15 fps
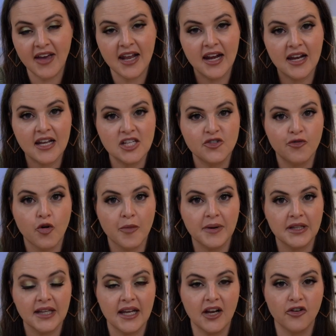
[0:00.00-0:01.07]
and it is
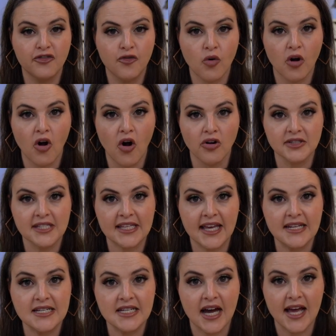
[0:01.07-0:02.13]
formulated for all
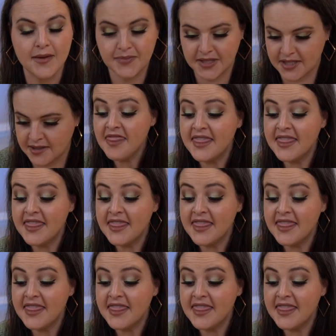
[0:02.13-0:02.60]
skin types.